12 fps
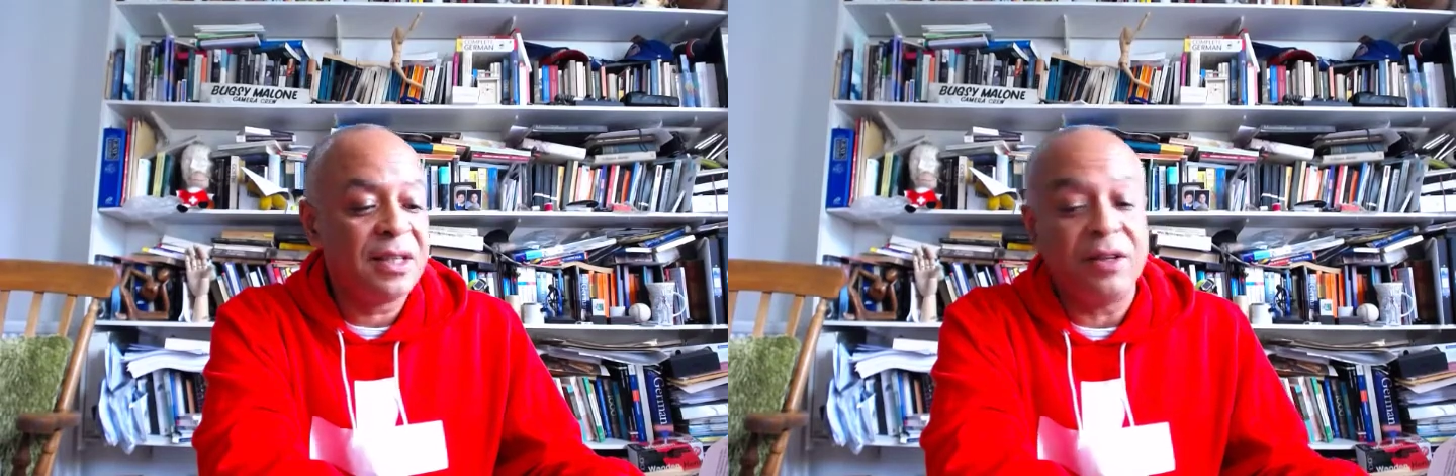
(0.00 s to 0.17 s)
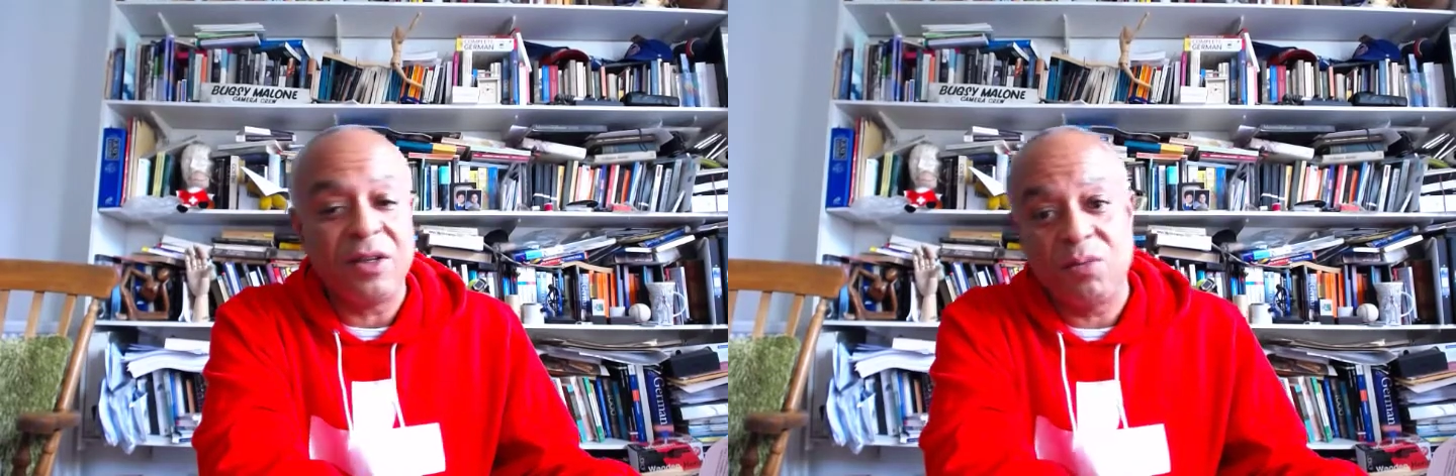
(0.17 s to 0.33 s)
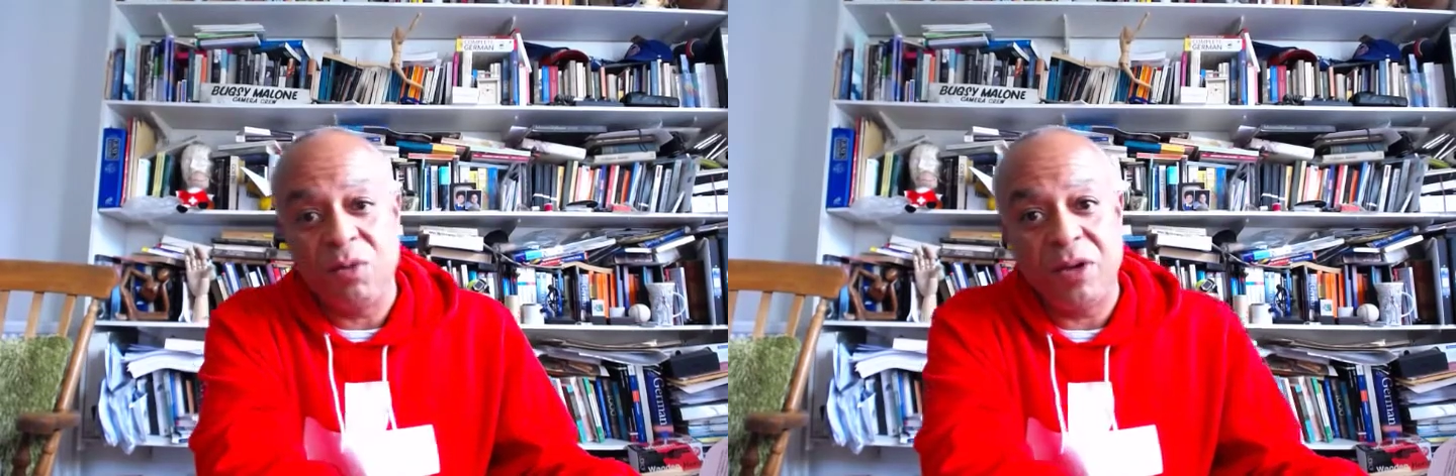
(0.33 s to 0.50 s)
and
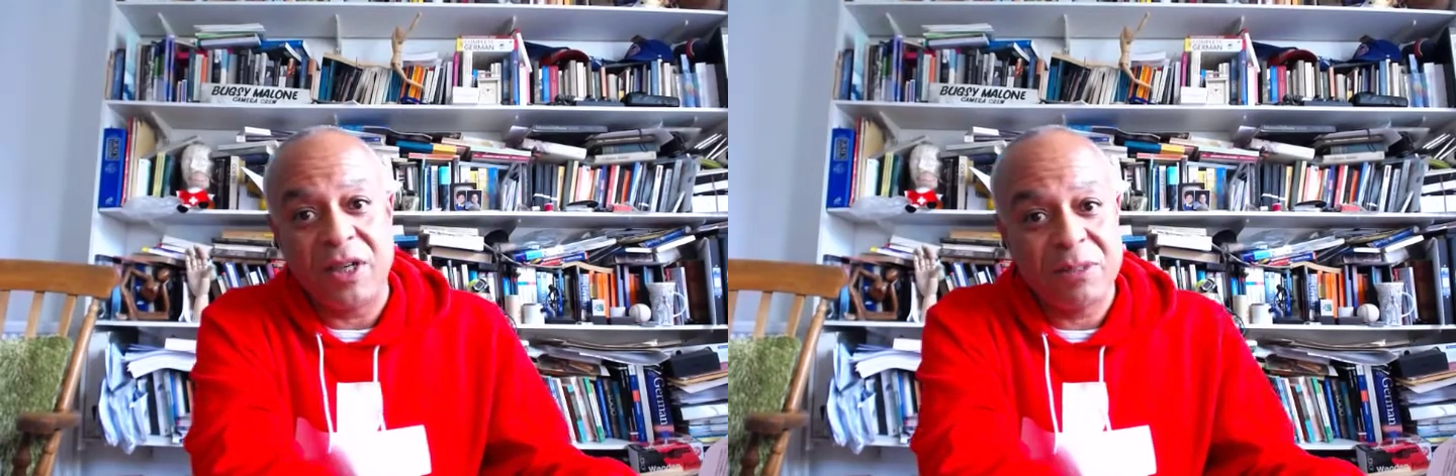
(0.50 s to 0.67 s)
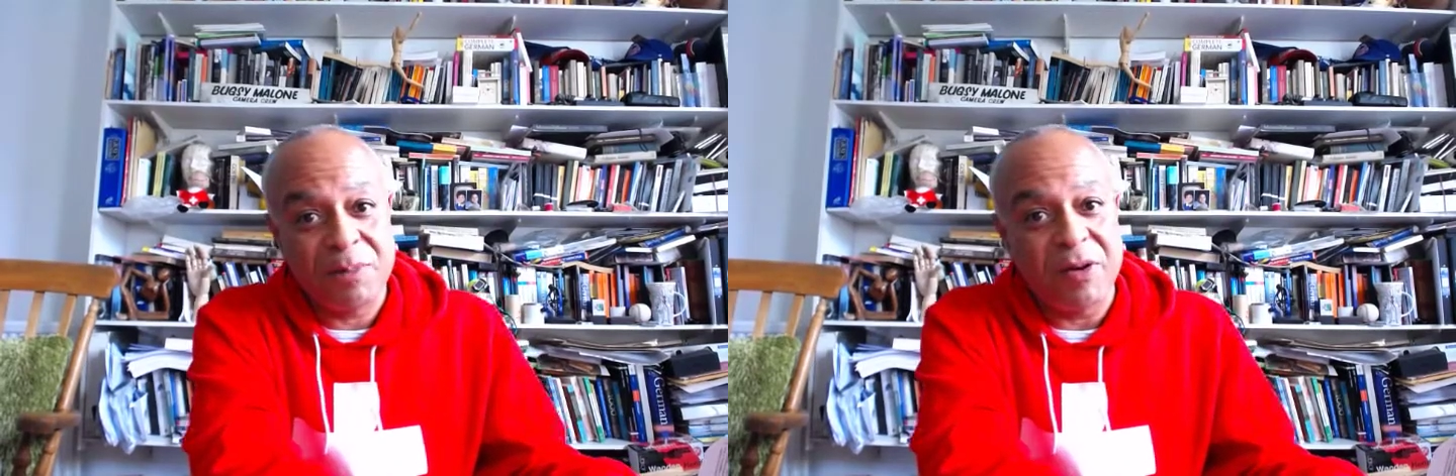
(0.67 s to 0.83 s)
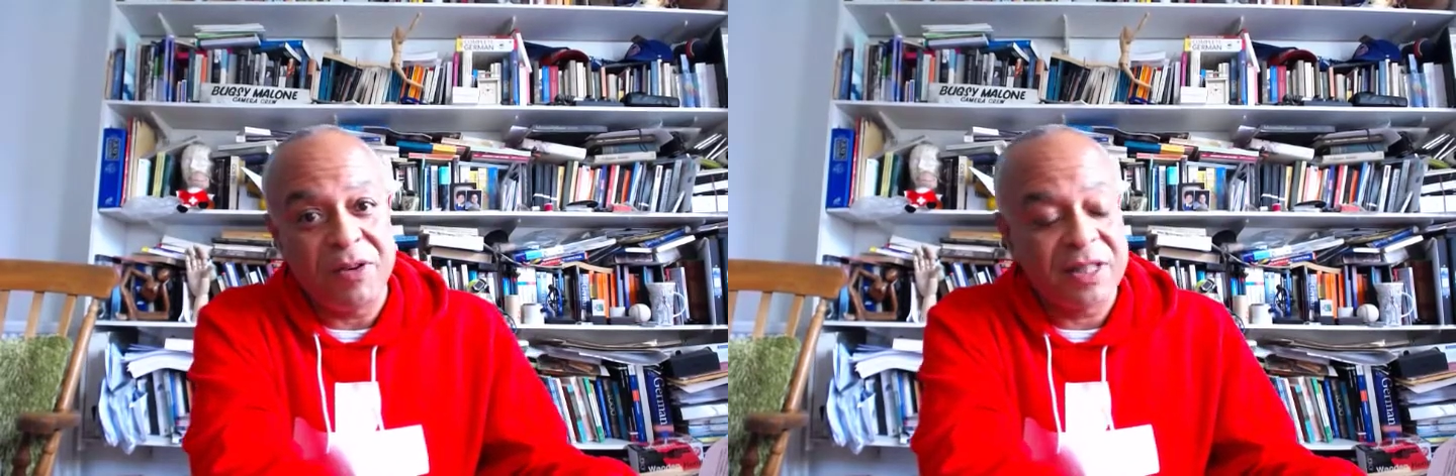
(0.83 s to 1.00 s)
this word
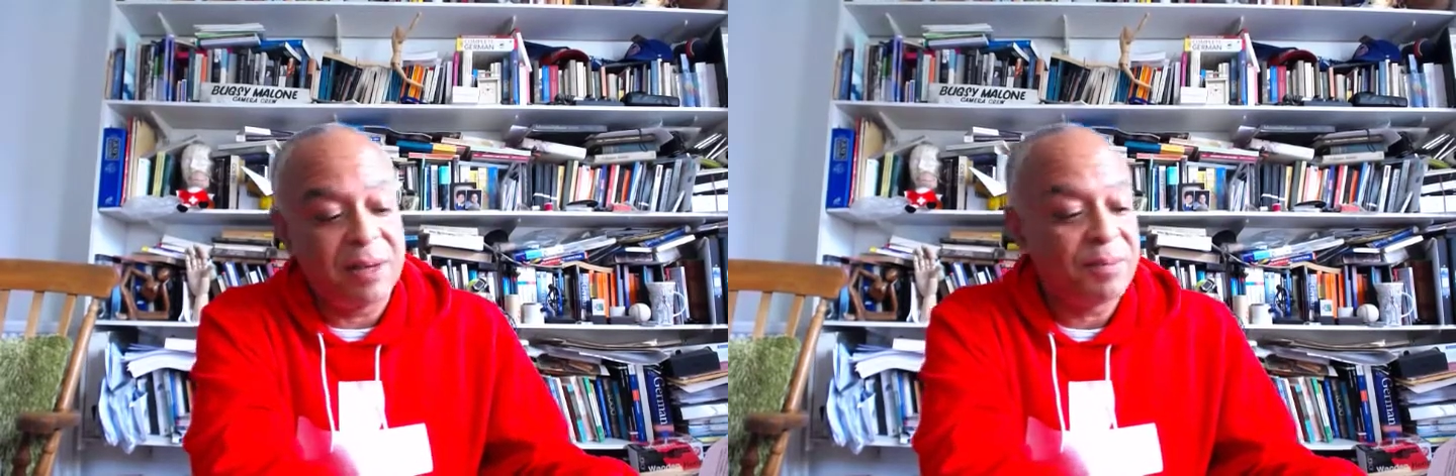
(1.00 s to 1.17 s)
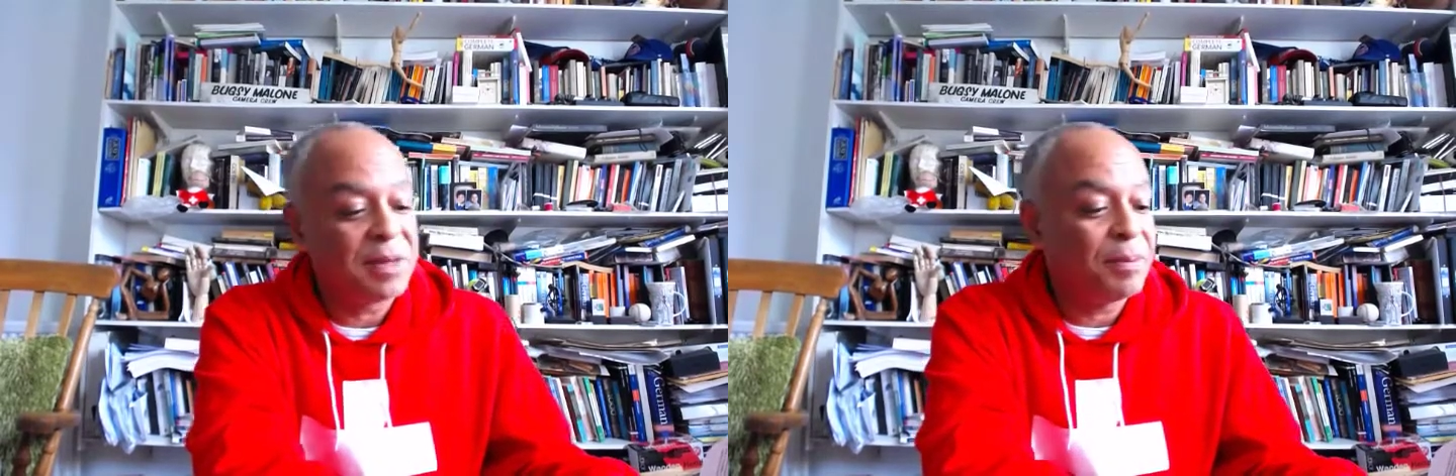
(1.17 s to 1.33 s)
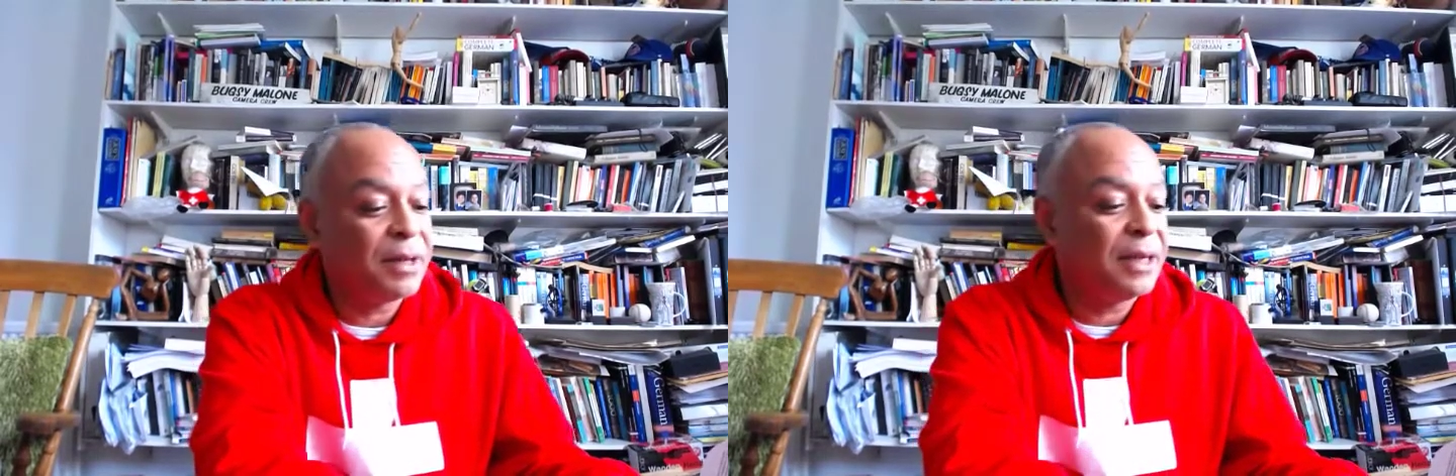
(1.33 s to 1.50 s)
experience comes
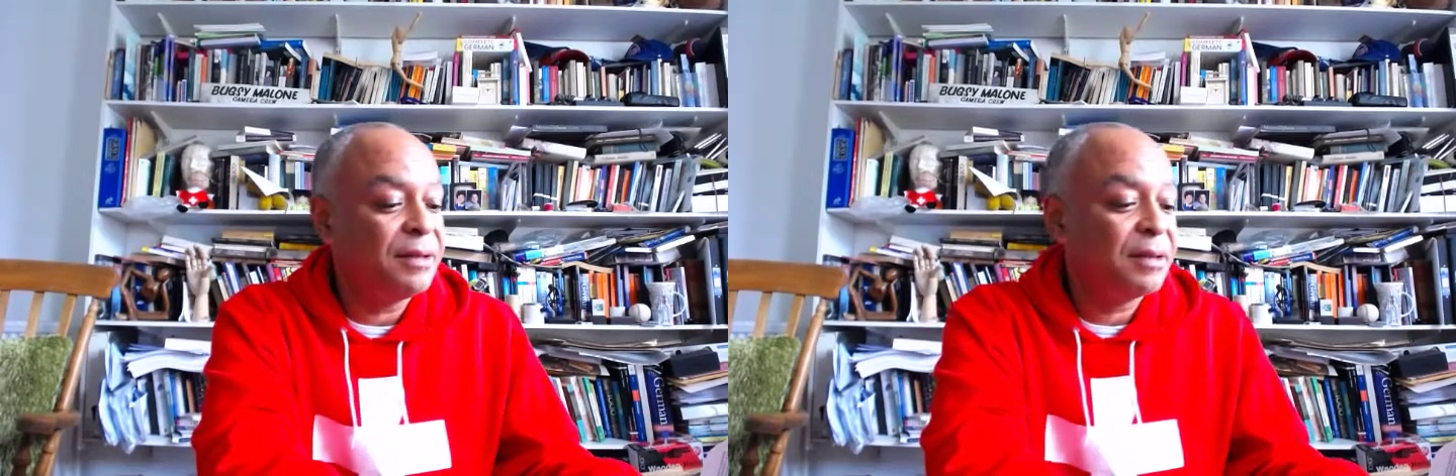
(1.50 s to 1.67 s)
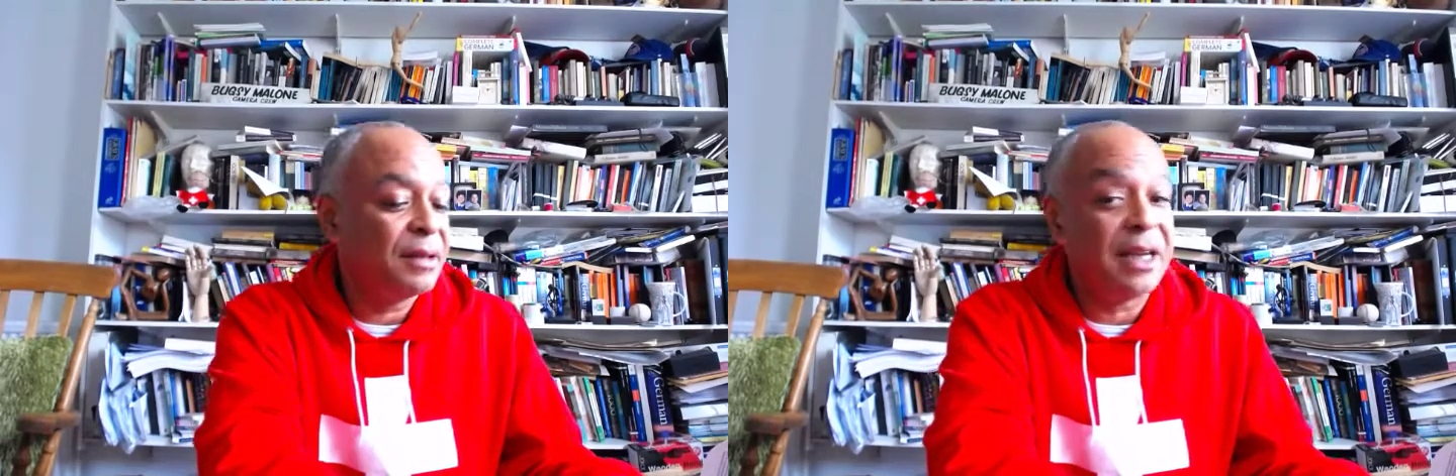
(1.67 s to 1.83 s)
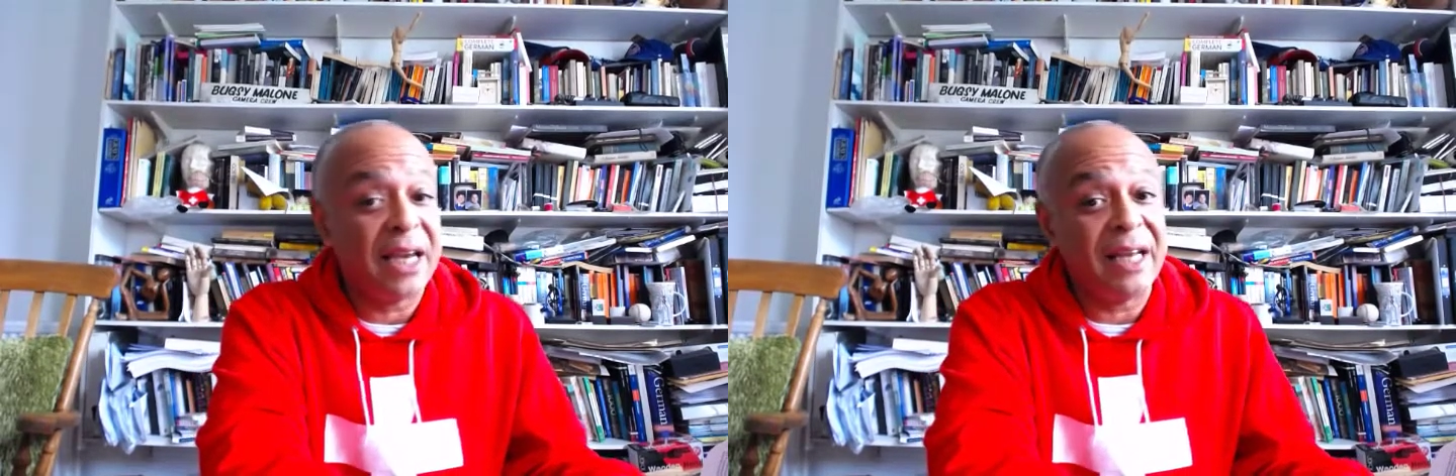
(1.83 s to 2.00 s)
up again
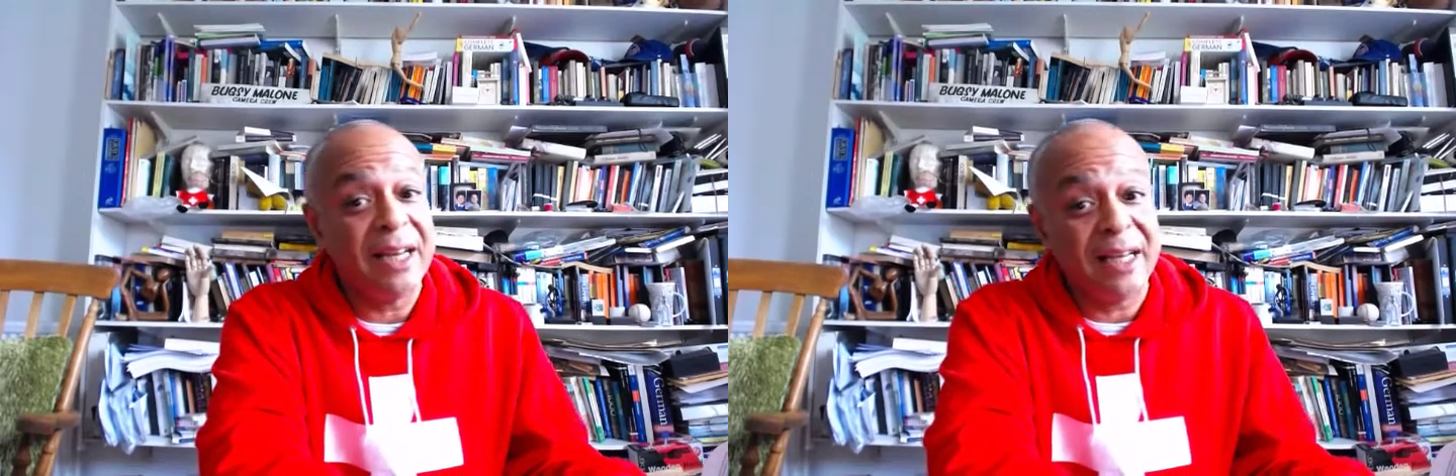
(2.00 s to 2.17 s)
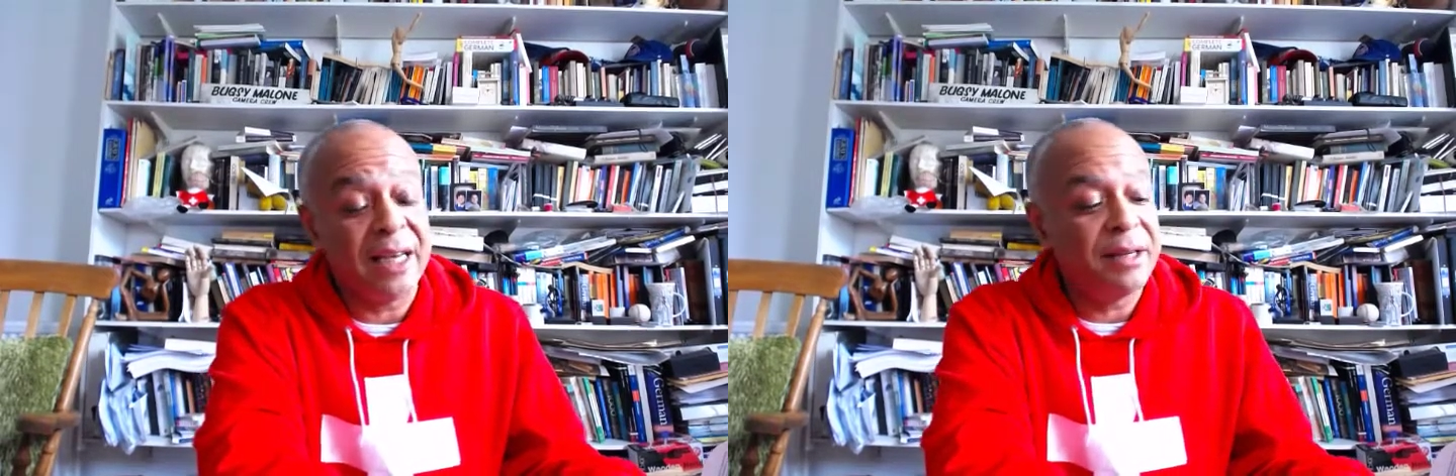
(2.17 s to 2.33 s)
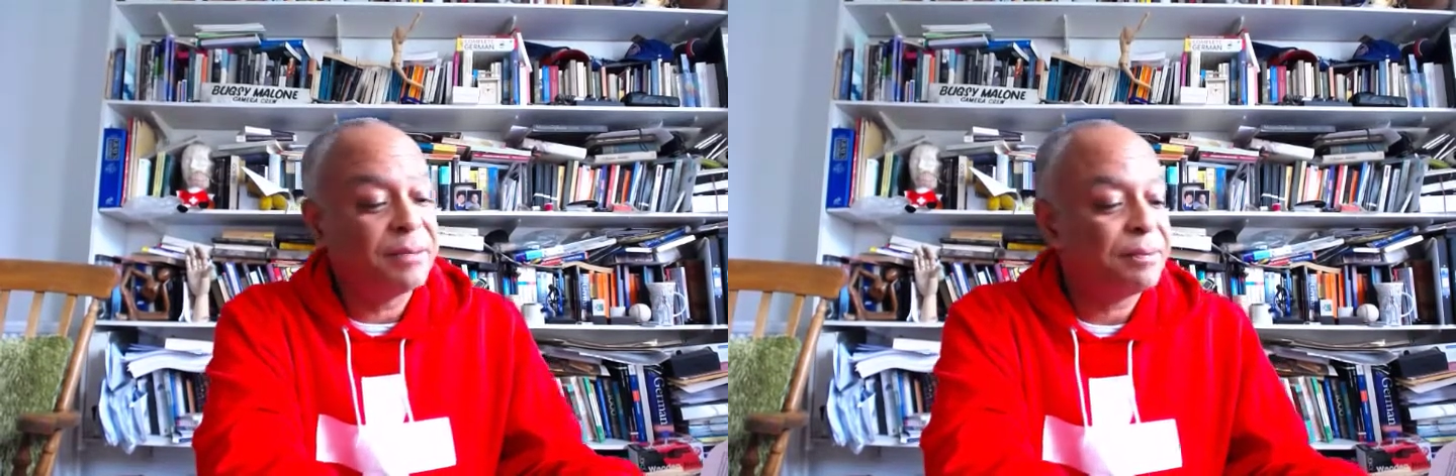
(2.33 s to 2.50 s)
and again,